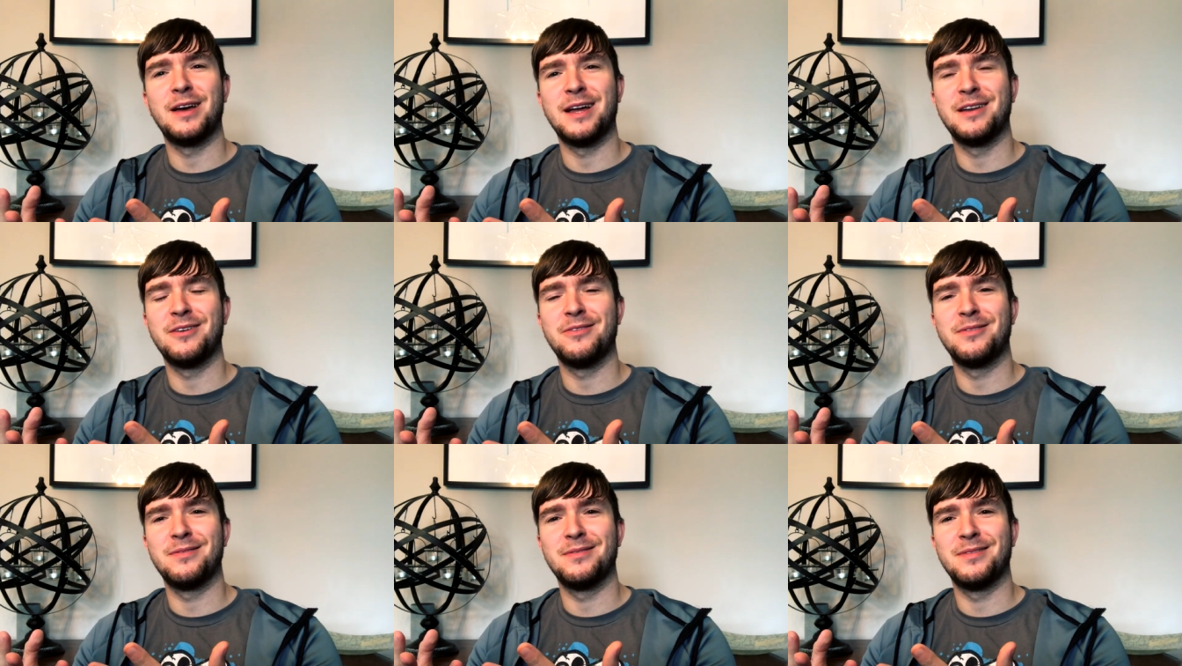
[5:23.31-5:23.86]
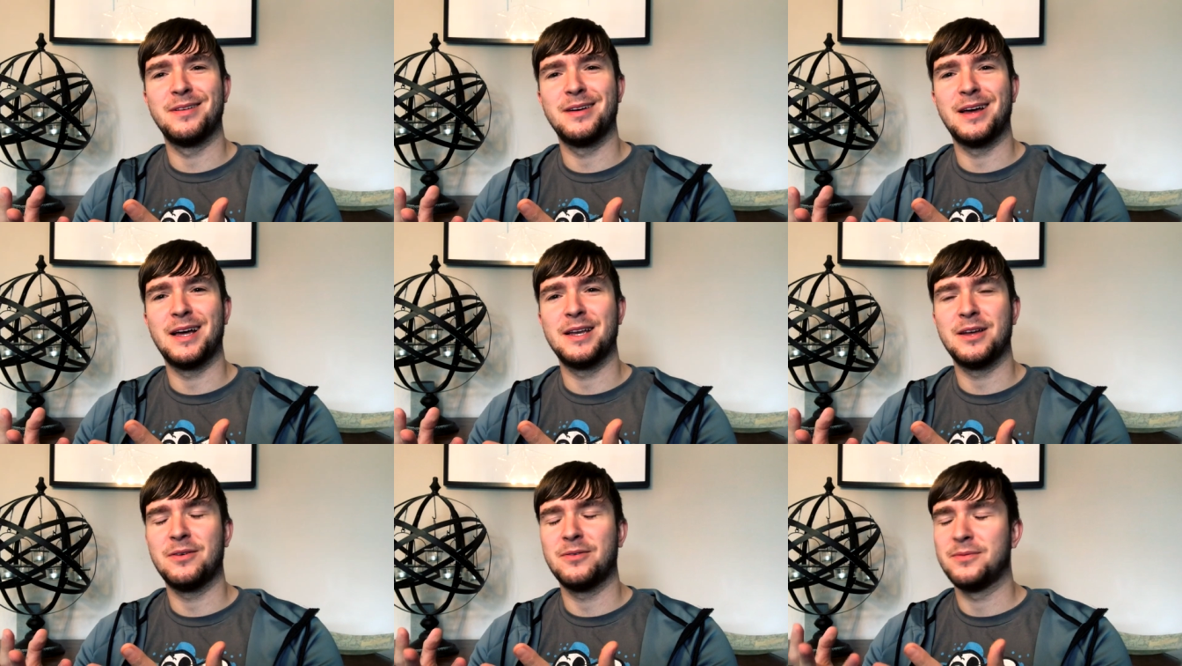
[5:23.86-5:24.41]
I don't
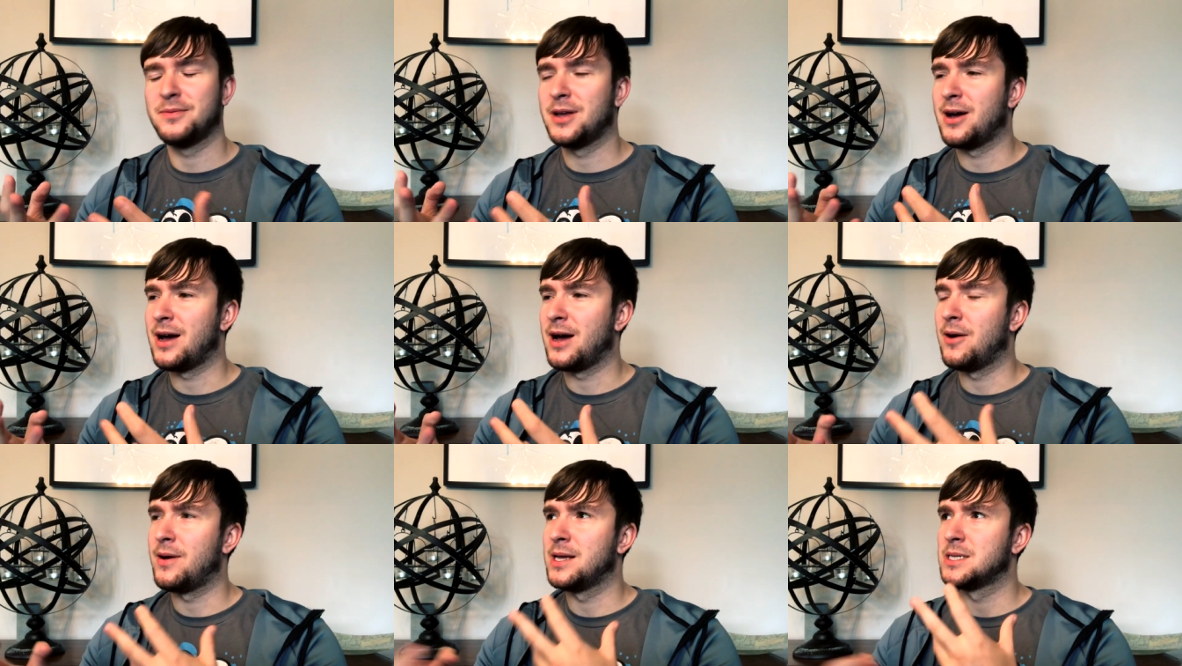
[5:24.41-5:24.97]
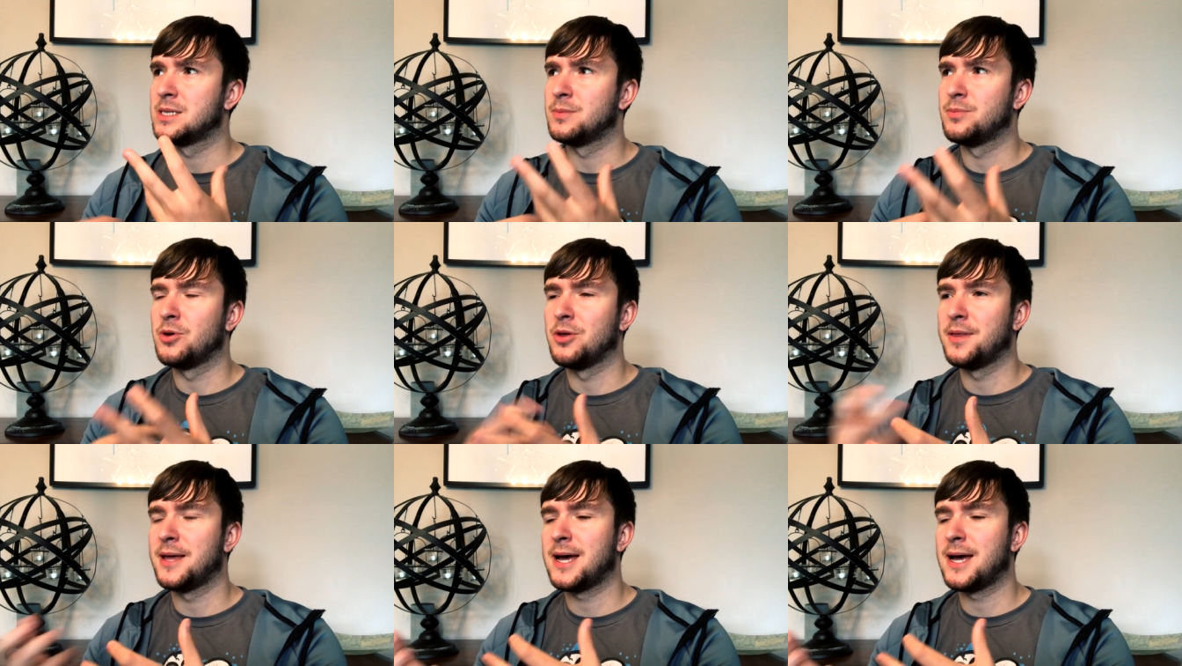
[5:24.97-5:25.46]
I don't know how else to put